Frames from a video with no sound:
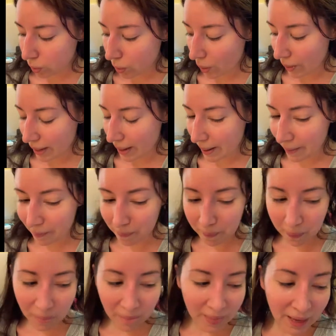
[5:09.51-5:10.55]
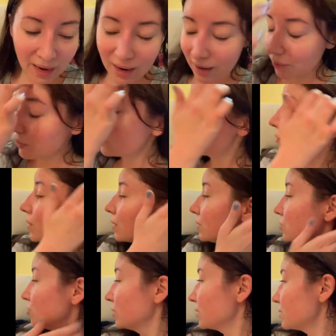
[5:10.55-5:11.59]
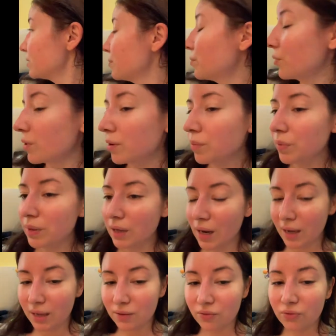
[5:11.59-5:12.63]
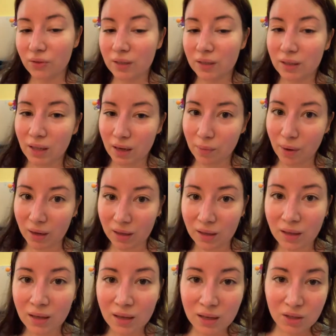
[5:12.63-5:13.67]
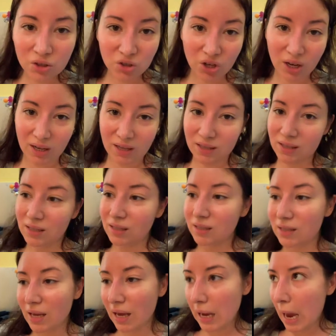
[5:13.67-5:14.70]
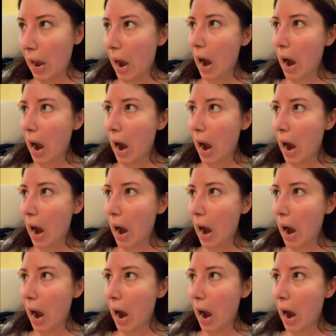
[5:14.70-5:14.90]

okay, I really want to drink some more, but I can feel like my chest is like